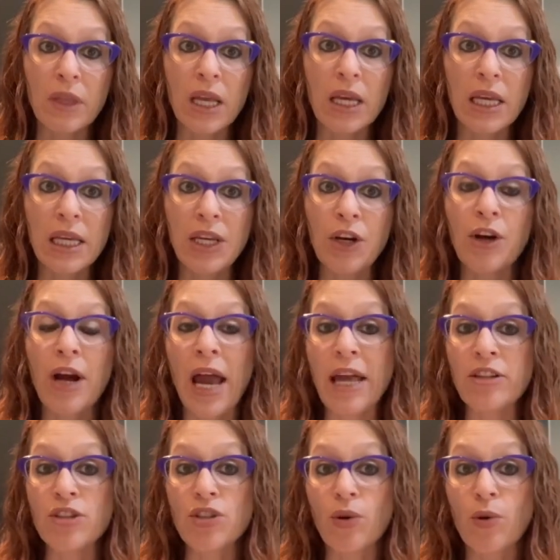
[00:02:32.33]
here.
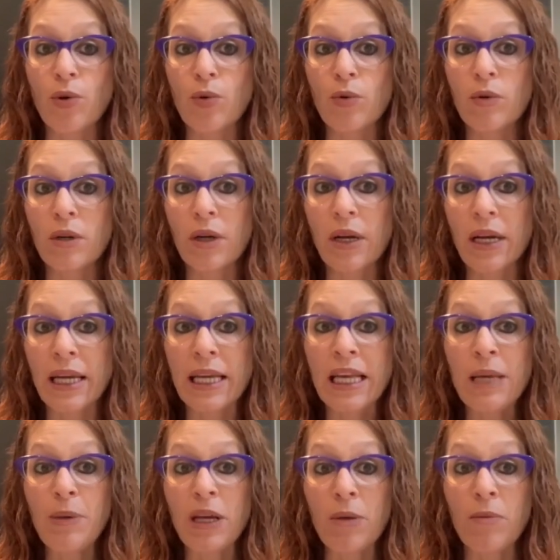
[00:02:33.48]
And so
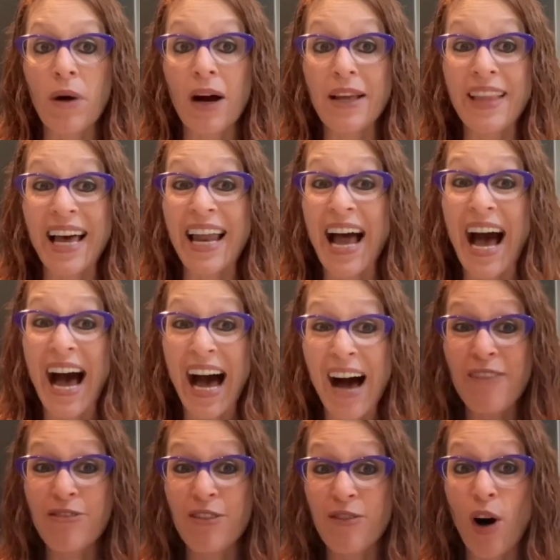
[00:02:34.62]
keeping in mind that
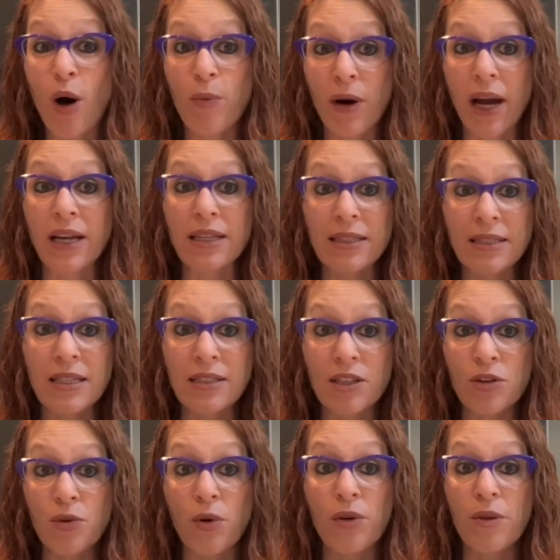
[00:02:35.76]
half of all pregnancies
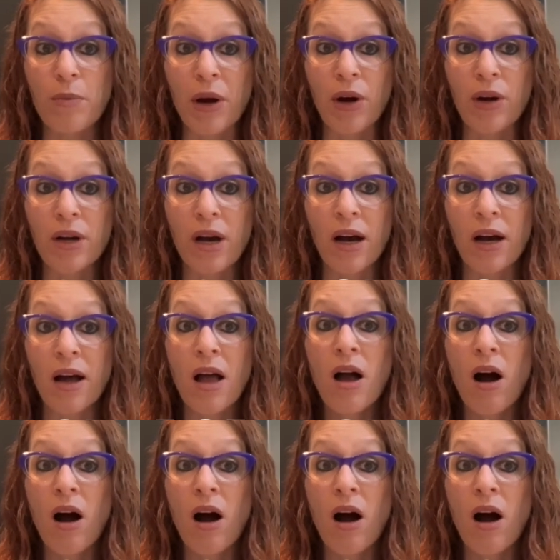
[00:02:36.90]
in North America